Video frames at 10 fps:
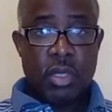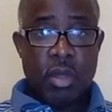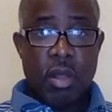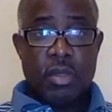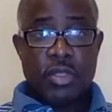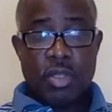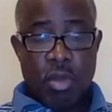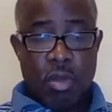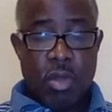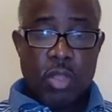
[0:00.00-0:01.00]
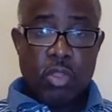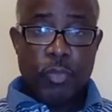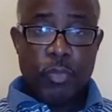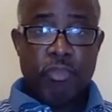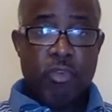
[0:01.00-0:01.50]
Also,
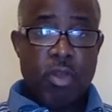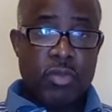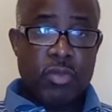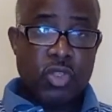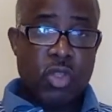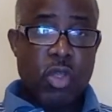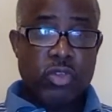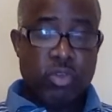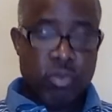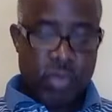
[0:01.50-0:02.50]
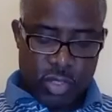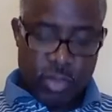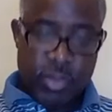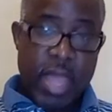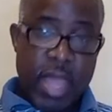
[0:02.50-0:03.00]
to perform surgery
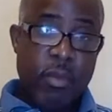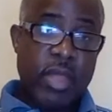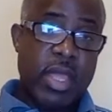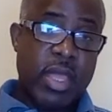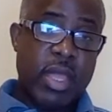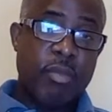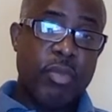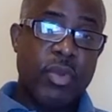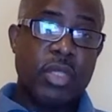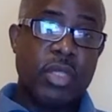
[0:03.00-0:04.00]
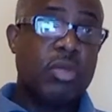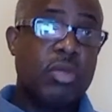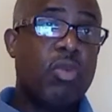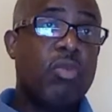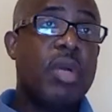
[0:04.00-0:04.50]
so that way they can put a
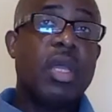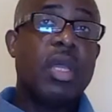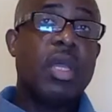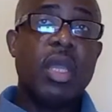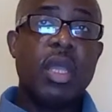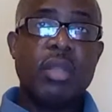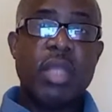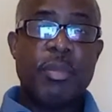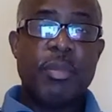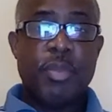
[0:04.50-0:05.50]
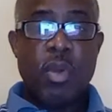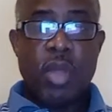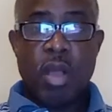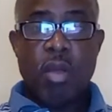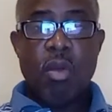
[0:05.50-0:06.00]
tube, they
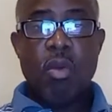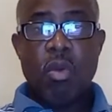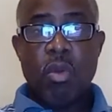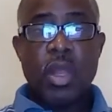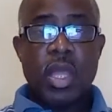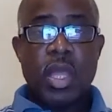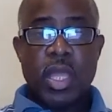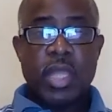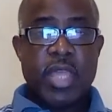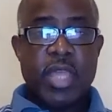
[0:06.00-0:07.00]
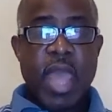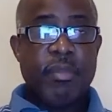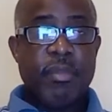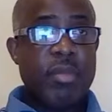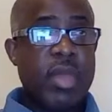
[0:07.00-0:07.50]
poke a hole in the
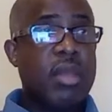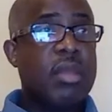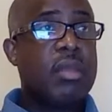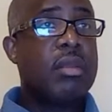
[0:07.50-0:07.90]
abdomen,